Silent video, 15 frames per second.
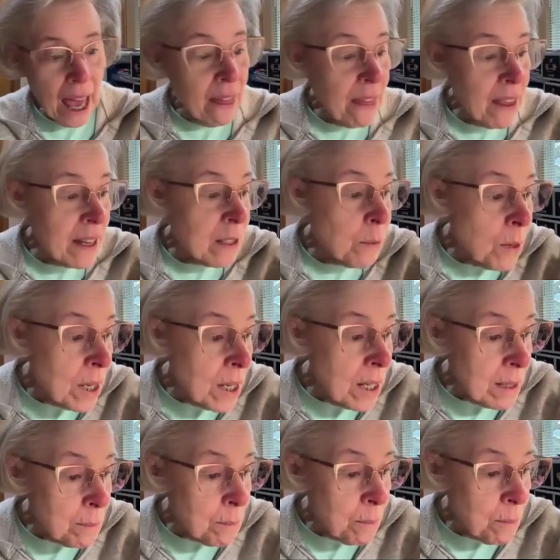and this one
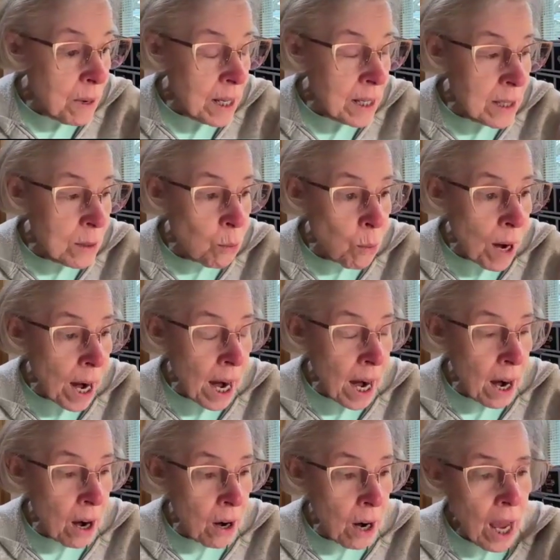is
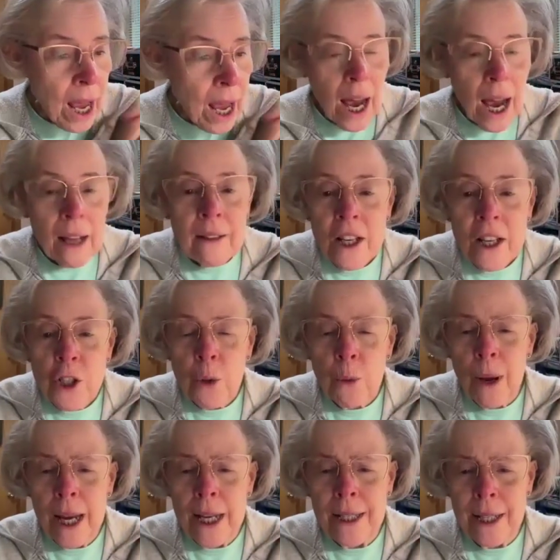rare unless you're
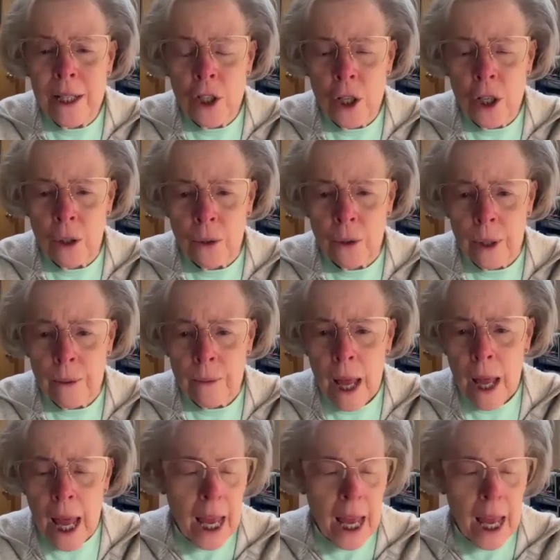raising children.